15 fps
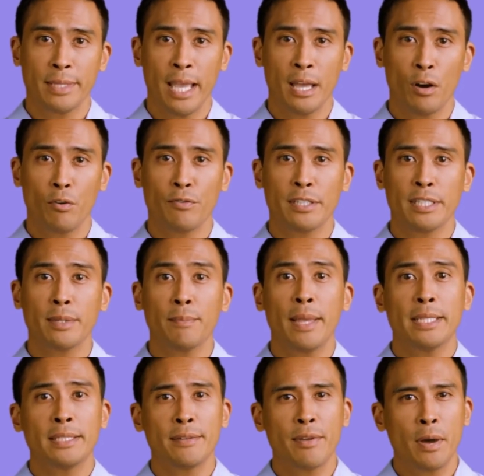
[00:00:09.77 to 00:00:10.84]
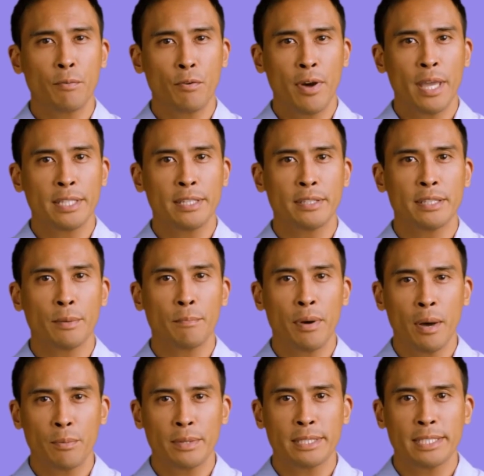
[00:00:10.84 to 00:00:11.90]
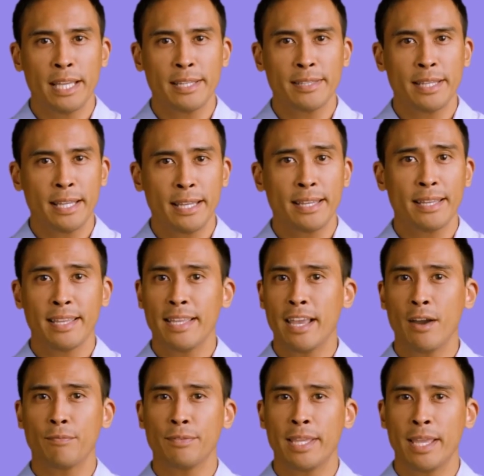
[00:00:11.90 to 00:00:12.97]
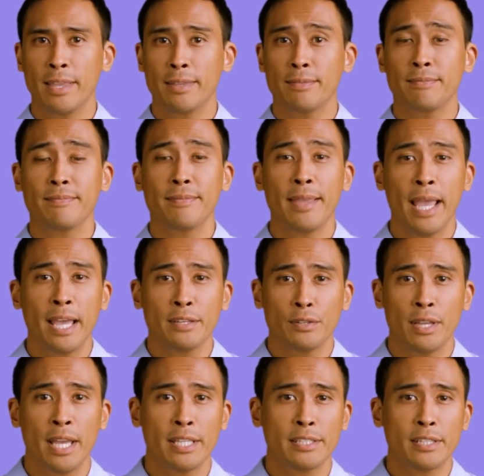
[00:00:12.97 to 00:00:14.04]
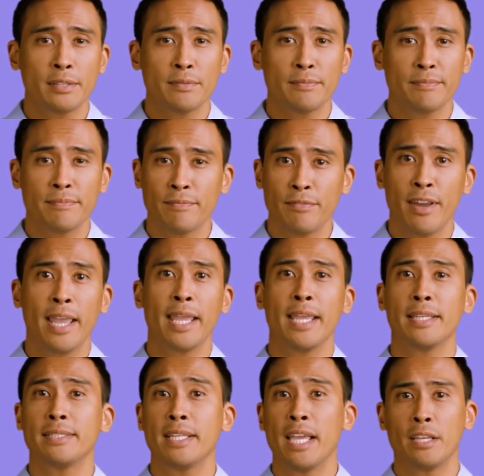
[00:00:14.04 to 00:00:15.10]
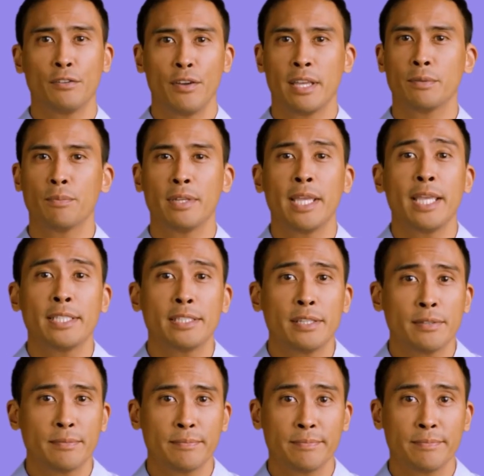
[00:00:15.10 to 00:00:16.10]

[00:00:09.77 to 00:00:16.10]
and oversee massive operations in public safety, healthcare, education, finance, and transportation.